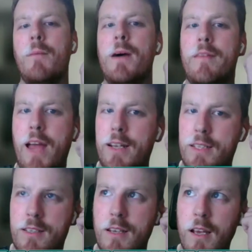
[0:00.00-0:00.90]
And
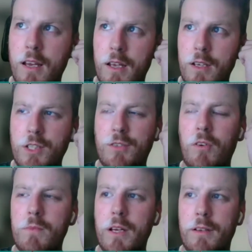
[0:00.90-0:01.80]
that's just
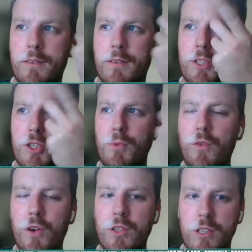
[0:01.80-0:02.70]

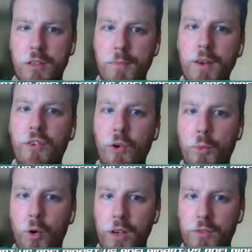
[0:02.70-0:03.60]
moving on to the midfield
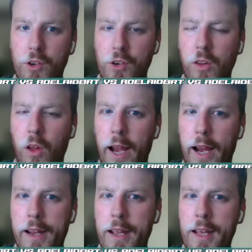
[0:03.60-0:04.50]
point of view,
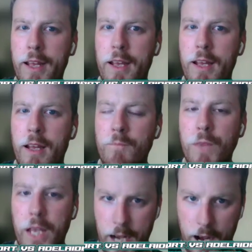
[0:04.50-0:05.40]
like
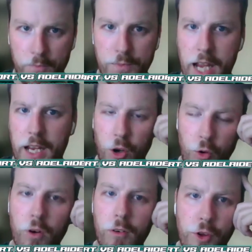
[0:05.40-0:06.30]
in our St Kilda
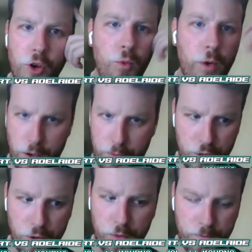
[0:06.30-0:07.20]
review, which I'm
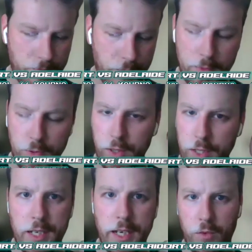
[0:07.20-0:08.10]
sure people
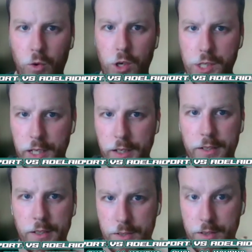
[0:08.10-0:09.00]
listening and watching
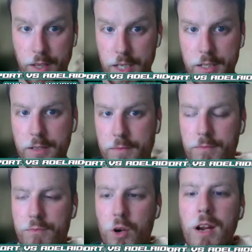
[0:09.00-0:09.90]
this
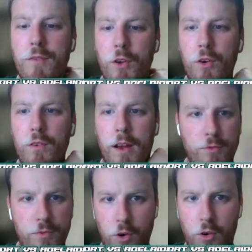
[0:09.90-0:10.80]
preview have
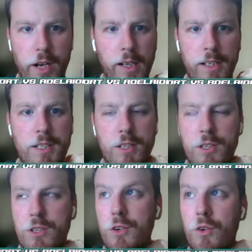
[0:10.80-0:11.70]
already listened
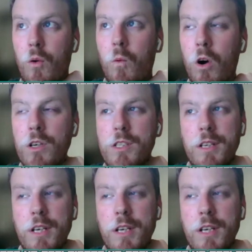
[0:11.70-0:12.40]
to or watched.